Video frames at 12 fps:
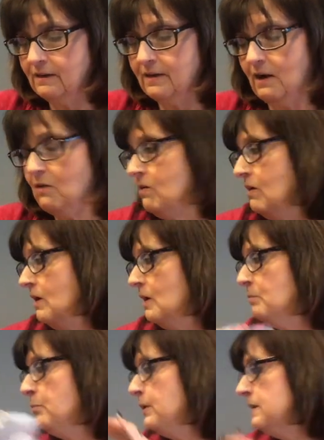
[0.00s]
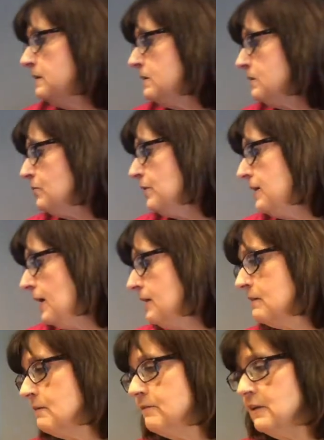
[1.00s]
Now, Pretty Neat
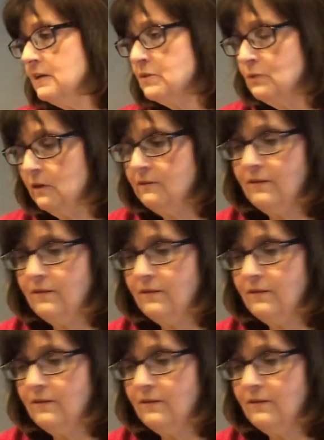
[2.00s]
Creative is really